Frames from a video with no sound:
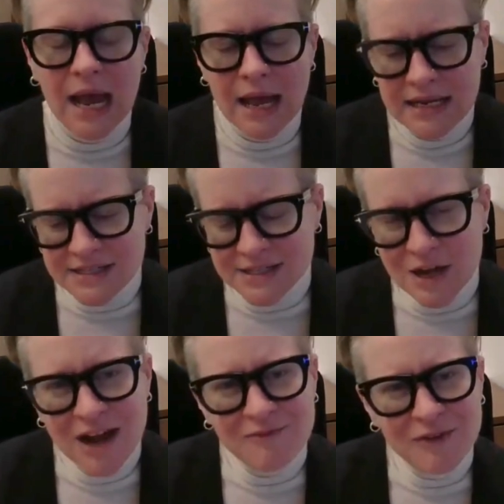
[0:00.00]

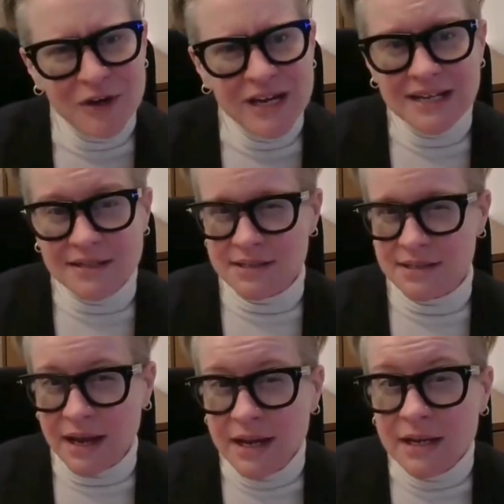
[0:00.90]
It's not a very
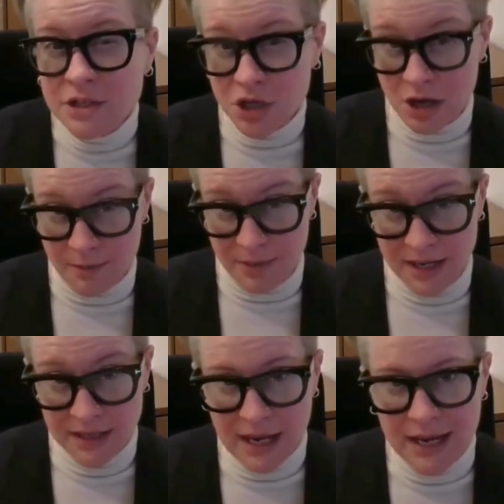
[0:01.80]
exciting
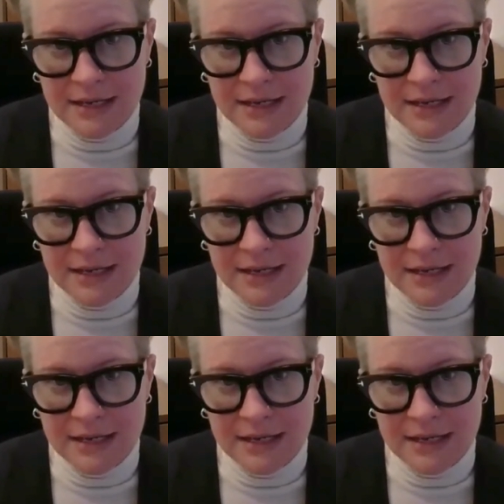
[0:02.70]
topic.